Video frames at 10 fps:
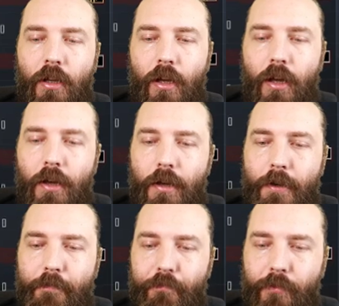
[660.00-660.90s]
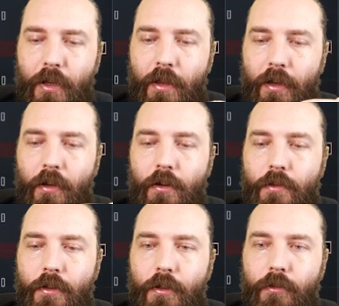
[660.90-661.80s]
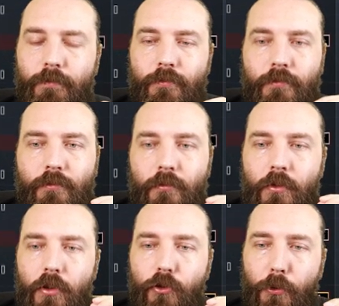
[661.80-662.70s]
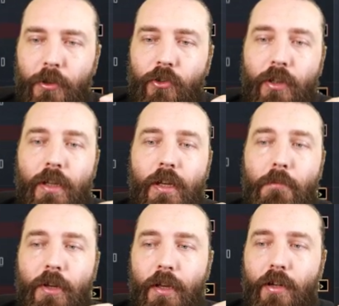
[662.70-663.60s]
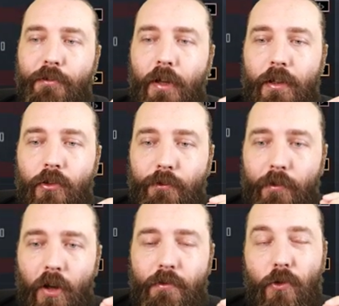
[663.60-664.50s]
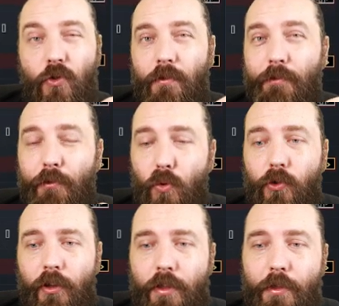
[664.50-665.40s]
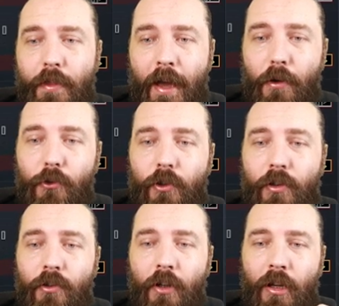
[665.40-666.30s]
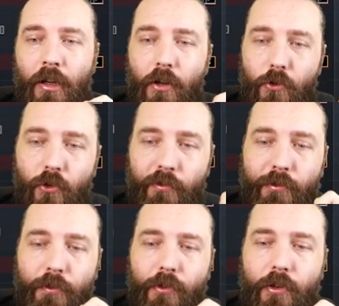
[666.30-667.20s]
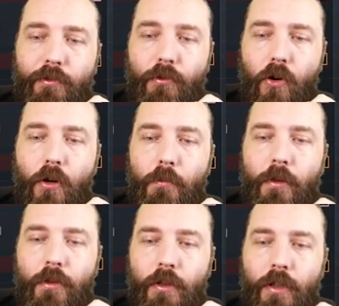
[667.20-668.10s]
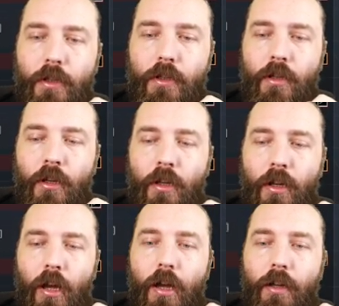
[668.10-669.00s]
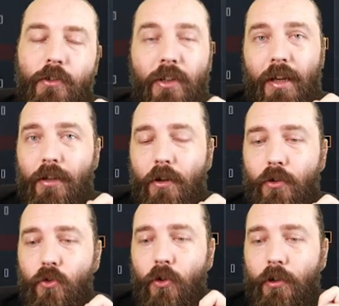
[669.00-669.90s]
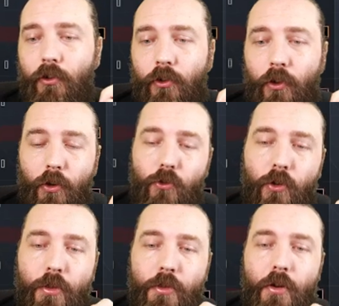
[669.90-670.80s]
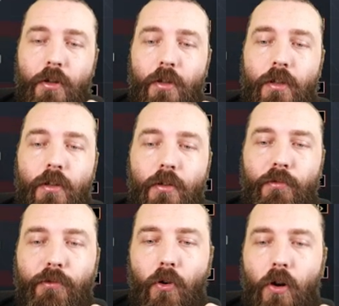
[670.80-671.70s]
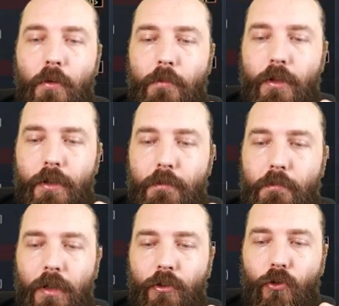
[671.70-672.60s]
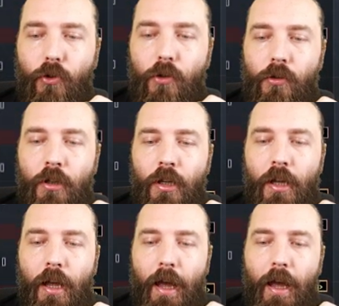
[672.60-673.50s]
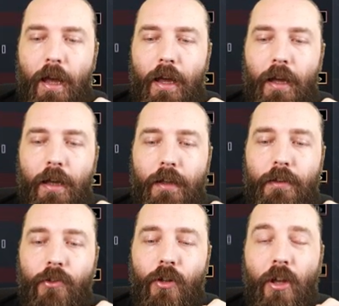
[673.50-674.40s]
um, that kind of thing. So we can see here my air defense 540,000, 150 from the uh, T800s, 130 from the Mistral, and